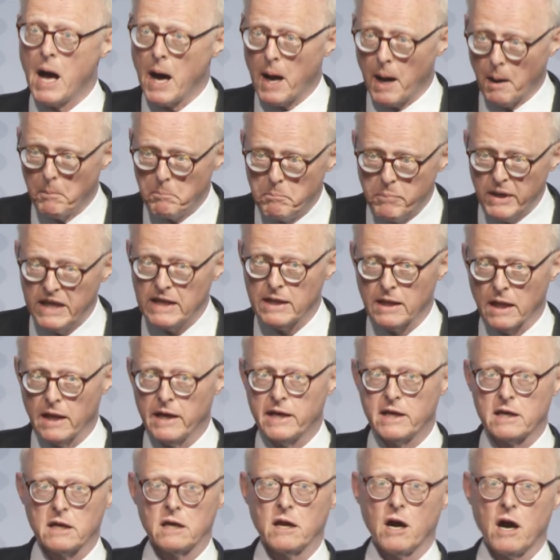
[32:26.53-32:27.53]
a bit
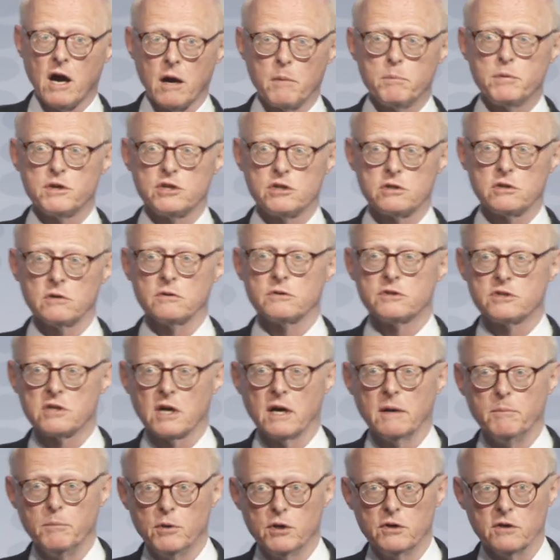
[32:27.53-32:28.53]
like an arbitral
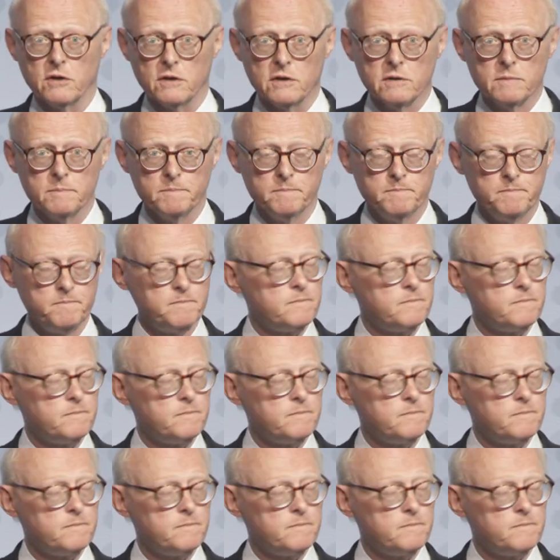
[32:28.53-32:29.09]
tribunal,